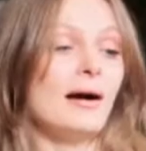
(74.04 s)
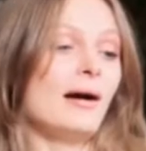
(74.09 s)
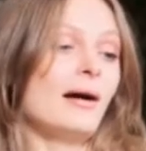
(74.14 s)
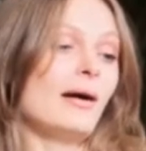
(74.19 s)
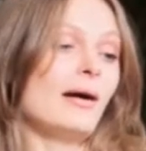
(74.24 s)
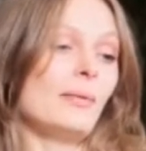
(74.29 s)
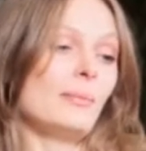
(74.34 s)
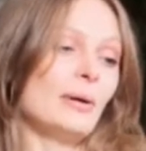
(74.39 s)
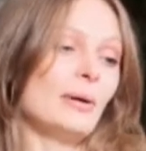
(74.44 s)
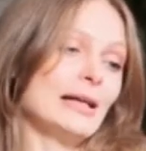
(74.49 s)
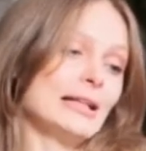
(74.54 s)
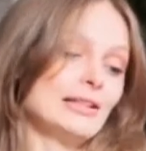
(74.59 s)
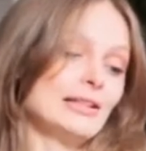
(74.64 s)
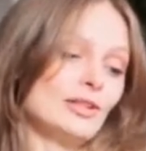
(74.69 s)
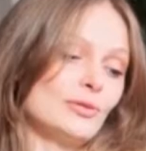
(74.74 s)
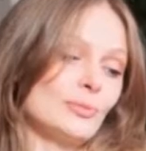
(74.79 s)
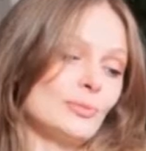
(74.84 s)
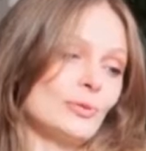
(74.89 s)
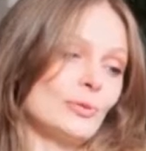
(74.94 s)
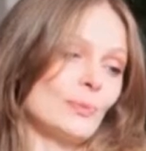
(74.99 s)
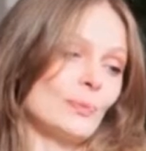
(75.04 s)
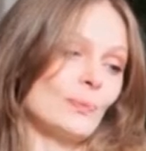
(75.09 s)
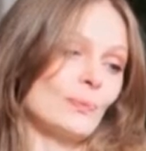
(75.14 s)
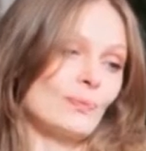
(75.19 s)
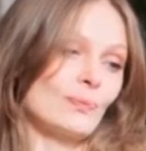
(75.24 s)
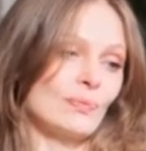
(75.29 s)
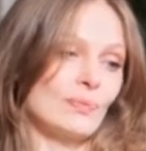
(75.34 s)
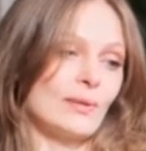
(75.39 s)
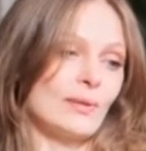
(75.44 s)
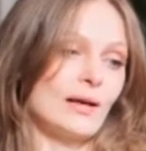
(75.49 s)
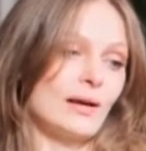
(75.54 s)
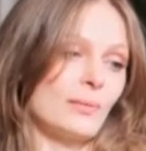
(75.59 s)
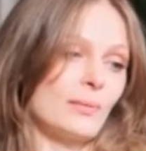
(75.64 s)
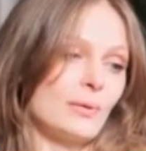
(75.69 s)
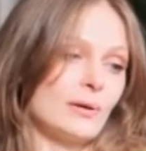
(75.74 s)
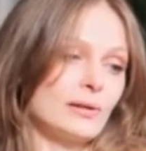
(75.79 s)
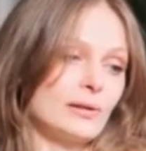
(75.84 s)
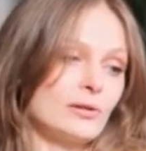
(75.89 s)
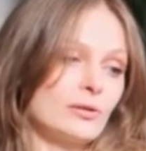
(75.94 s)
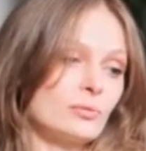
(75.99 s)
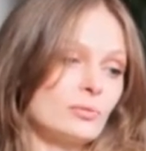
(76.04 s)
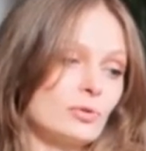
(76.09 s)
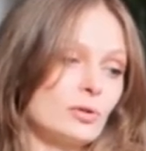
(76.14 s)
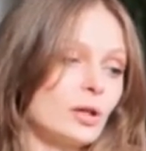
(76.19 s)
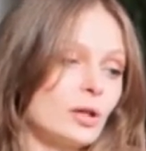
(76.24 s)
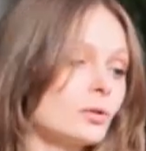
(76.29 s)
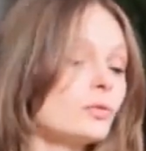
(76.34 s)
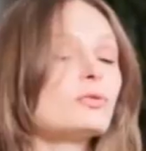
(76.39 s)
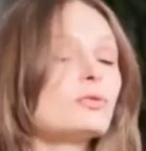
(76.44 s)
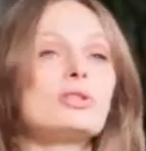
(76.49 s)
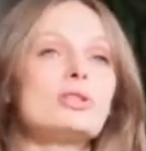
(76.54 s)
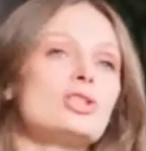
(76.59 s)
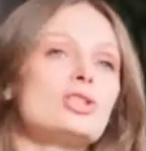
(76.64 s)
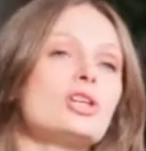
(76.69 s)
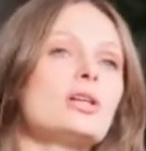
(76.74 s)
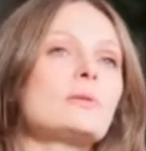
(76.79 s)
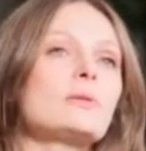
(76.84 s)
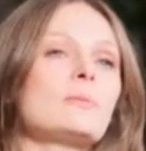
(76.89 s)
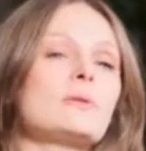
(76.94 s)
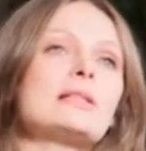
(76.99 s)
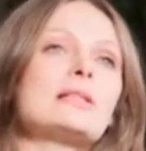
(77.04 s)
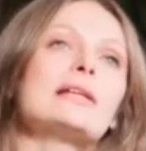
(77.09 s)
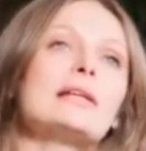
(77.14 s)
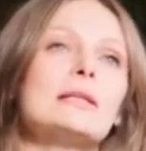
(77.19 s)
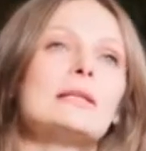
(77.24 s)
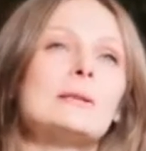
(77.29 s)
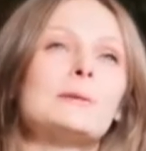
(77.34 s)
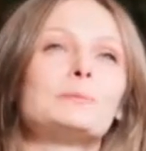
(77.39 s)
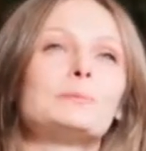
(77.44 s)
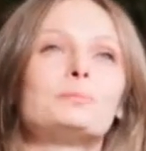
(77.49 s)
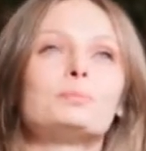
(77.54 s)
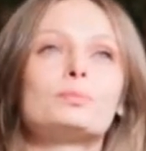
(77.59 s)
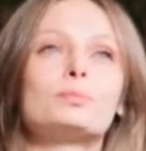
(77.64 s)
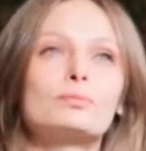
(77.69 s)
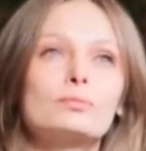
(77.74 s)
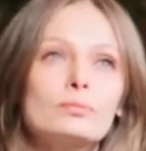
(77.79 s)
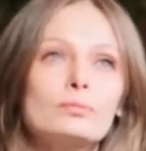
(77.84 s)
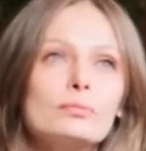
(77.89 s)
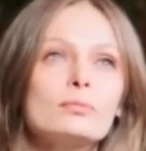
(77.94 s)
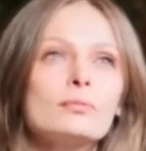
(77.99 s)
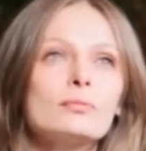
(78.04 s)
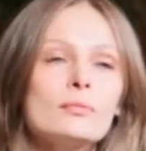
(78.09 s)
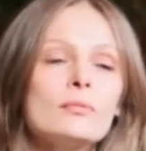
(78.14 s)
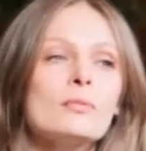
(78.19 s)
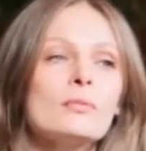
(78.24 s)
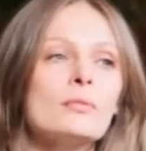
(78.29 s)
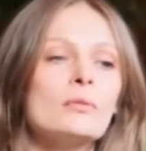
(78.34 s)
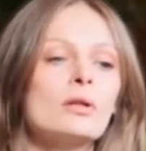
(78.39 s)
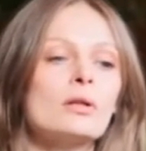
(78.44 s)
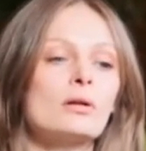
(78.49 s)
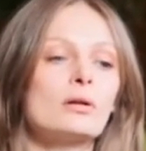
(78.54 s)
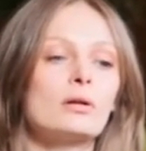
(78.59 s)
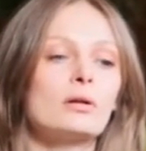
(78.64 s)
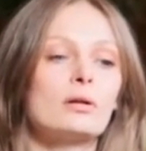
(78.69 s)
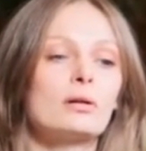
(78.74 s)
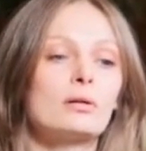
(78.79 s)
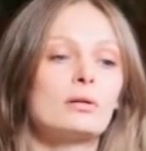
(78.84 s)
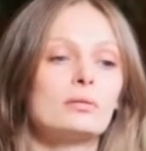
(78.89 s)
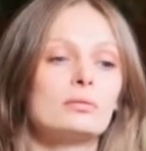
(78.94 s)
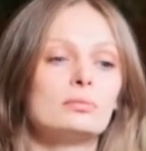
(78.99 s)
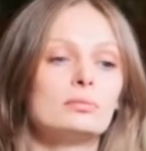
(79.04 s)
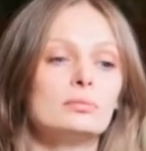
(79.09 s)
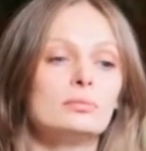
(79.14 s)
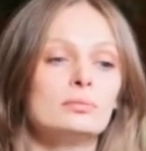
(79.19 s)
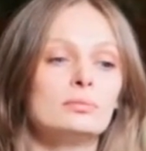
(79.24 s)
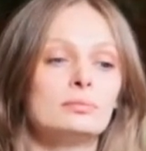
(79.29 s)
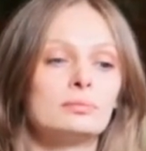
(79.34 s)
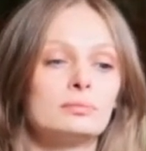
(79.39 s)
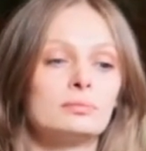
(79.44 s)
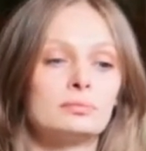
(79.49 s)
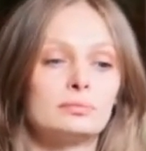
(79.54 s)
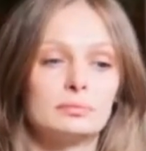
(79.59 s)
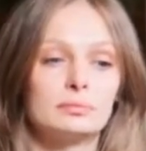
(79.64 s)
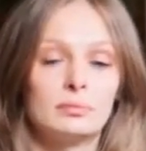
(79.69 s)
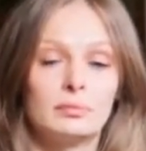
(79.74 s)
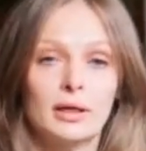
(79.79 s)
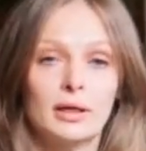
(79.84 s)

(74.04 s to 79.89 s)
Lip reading: Deloitte has its own resume format and wants all the candidates to submit their resume in that format.